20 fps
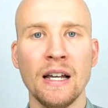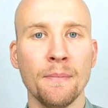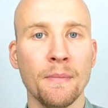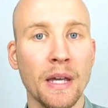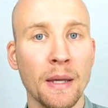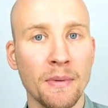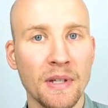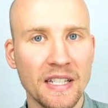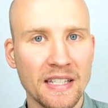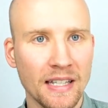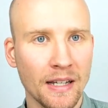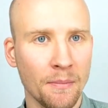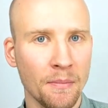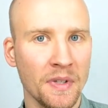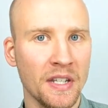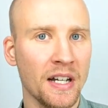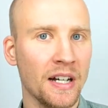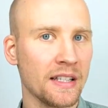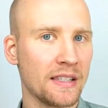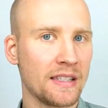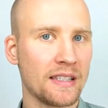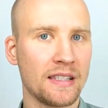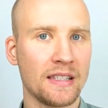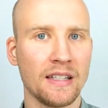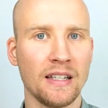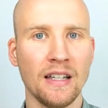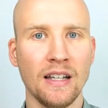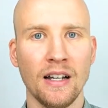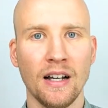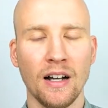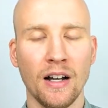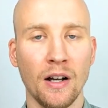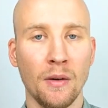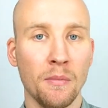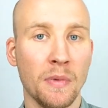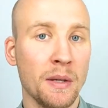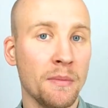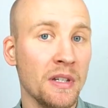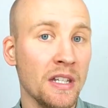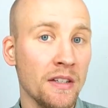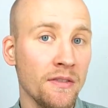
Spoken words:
maybe some nuts, maybe